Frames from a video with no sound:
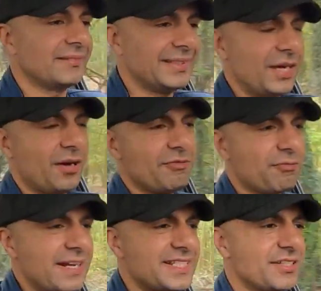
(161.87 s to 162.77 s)
now
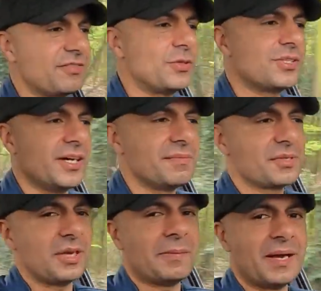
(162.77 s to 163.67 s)
I've ranted a few
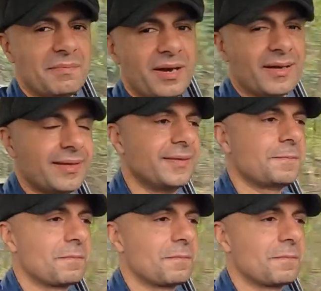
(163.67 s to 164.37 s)
times about my